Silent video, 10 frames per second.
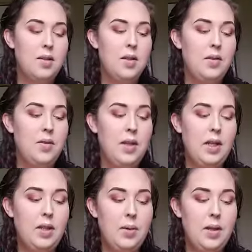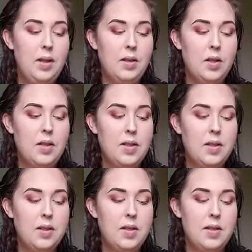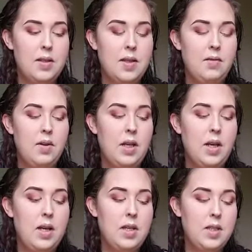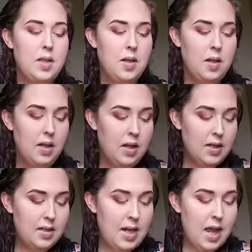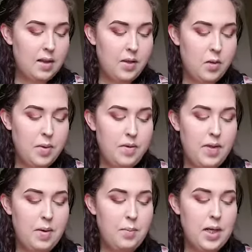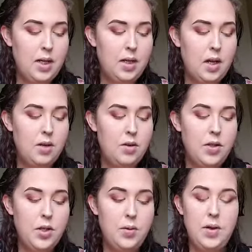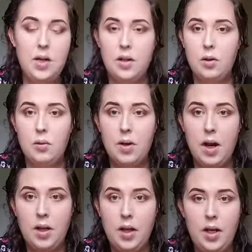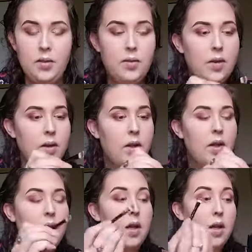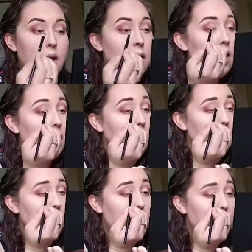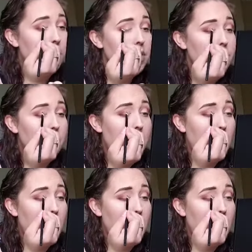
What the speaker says: I definitely like the way that looks. It's definitely a nice, because it's got a little bit of that pink undertone and the gold highlight in the foliage.